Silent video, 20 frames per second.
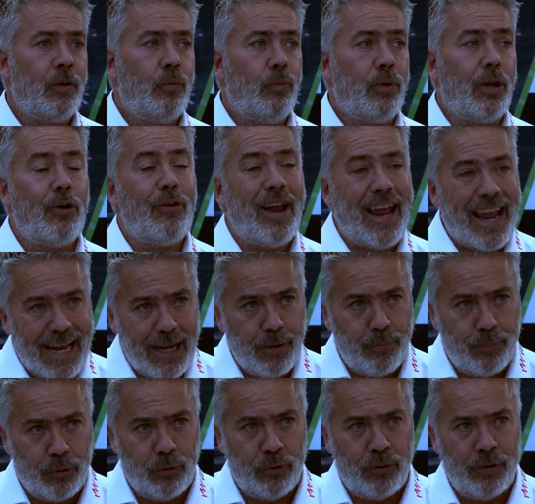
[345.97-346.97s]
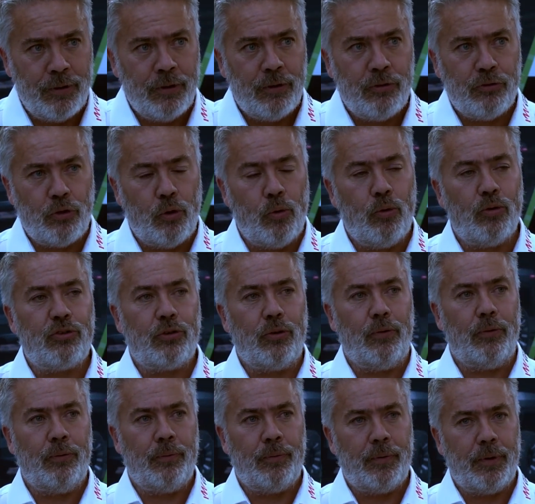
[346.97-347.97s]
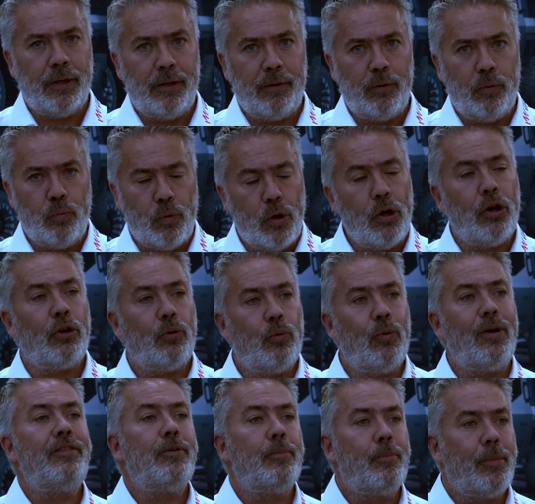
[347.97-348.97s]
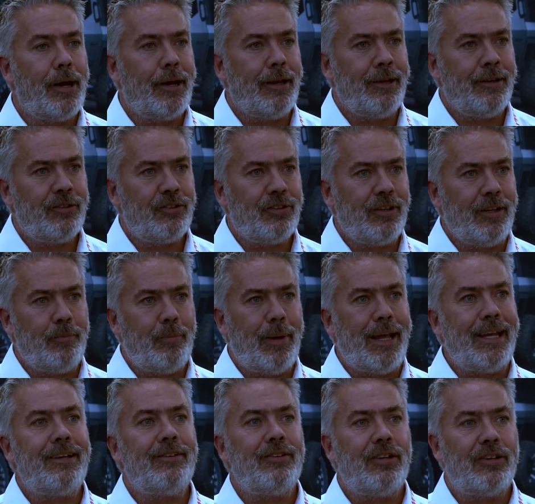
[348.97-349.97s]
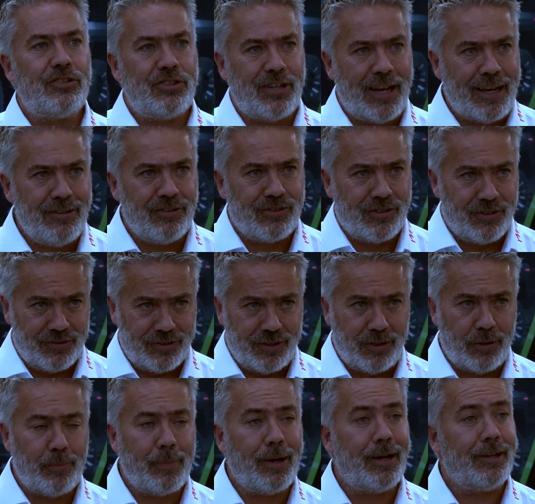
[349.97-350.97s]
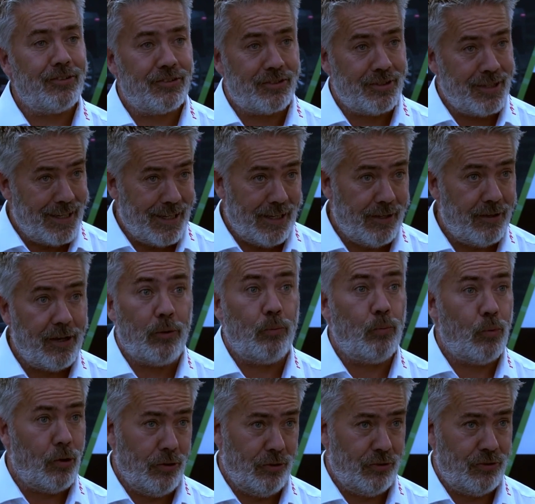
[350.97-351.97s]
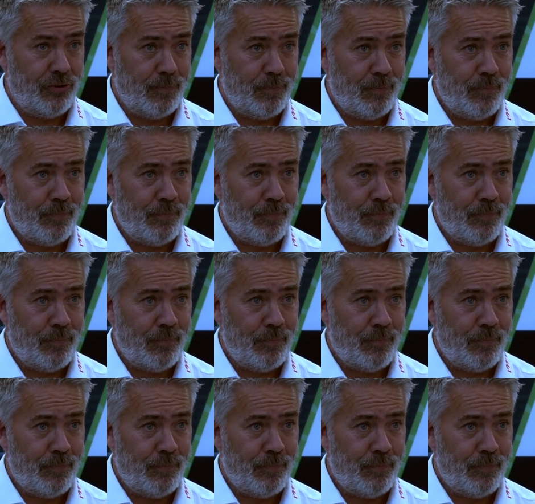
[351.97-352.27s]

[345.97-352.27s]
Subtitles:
we are able to also work with the mines in making the changes that the mines need and want.